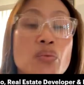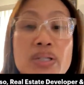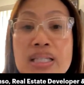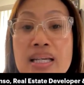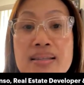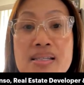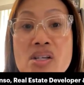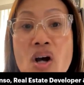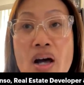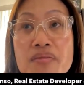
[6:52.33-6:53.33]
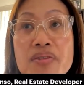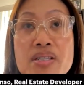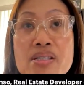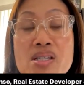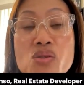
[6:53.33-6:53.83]
Really, this
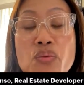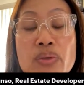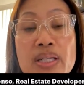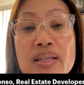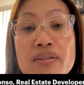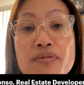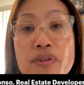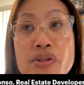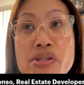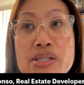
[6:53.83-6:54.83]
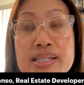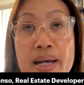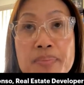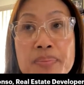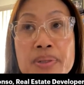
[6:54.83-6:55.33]
conference is really the first
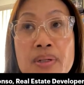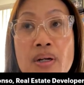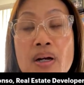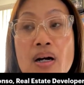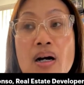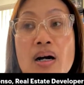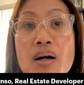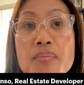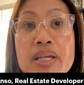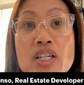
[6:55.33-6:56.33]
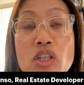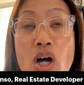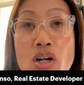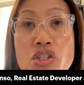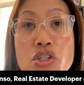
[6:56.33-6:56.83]
step in a
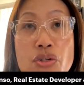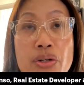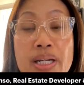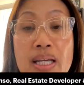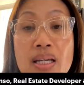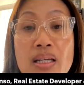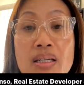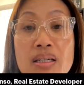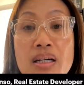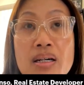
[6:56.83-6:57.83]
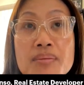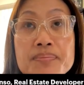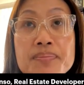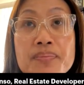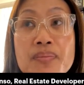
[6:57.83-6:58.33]
long journey.
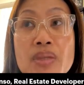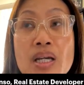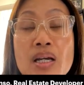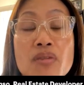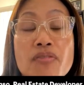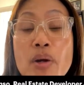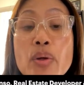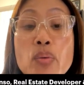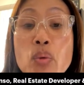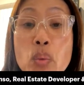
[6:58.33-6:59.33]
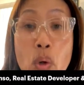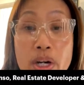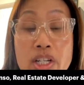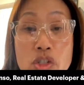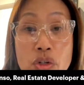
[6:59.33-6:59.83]
A very
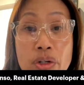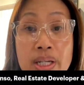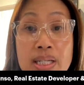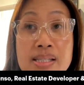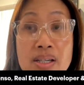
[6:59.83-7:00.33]
rewarding journey.